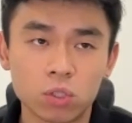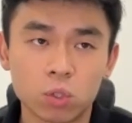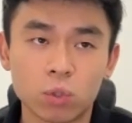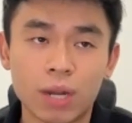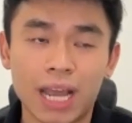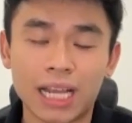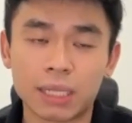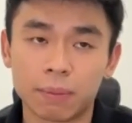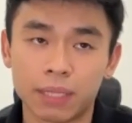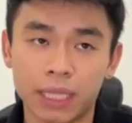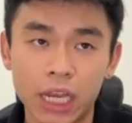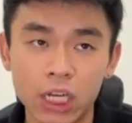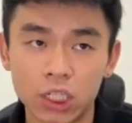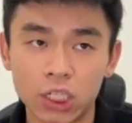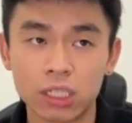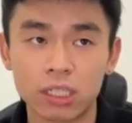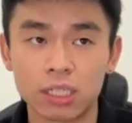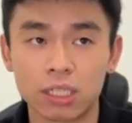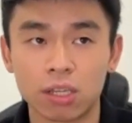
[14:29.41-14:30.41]
So
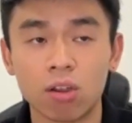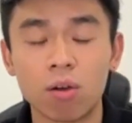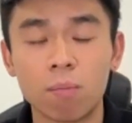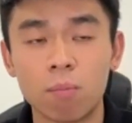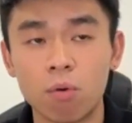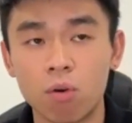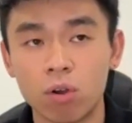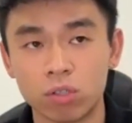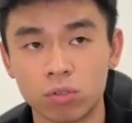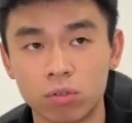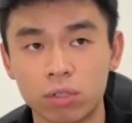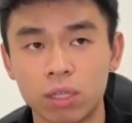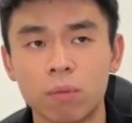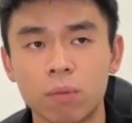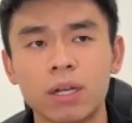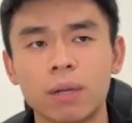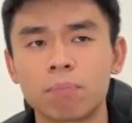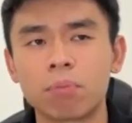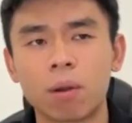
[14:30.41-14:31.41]
expectations is a lot more. So they
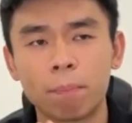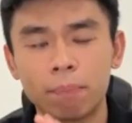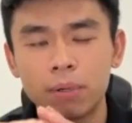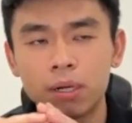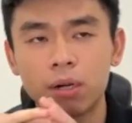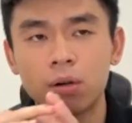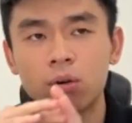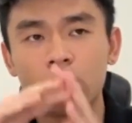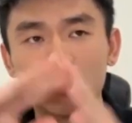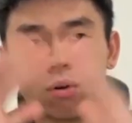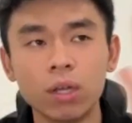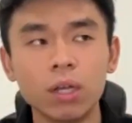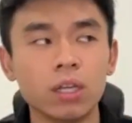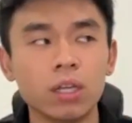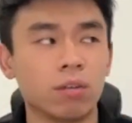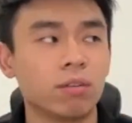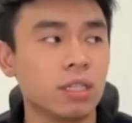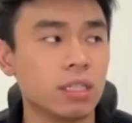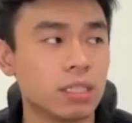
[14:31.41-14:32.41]
want a proper whole
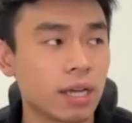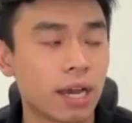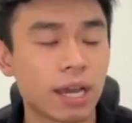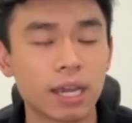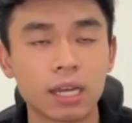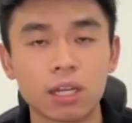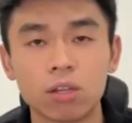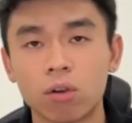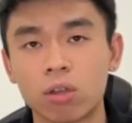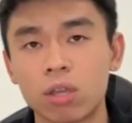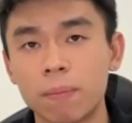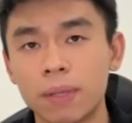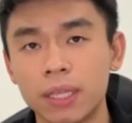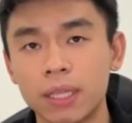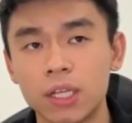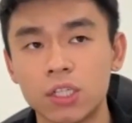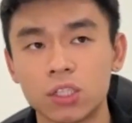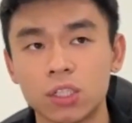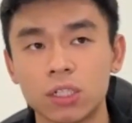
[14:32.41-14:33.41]
design
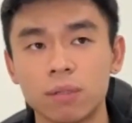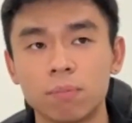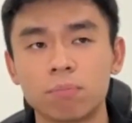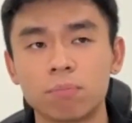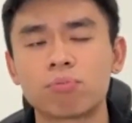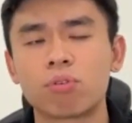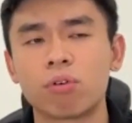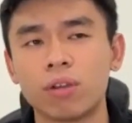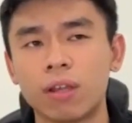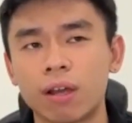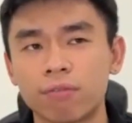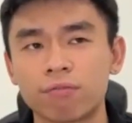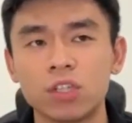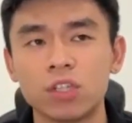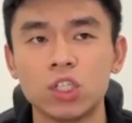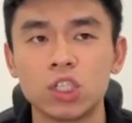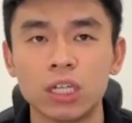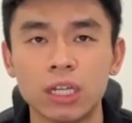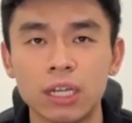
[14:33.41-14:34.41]
documentation, product
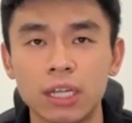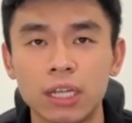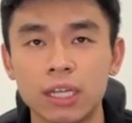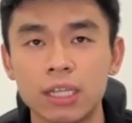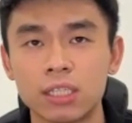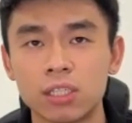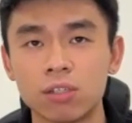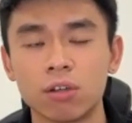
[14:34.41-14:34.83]
feature list.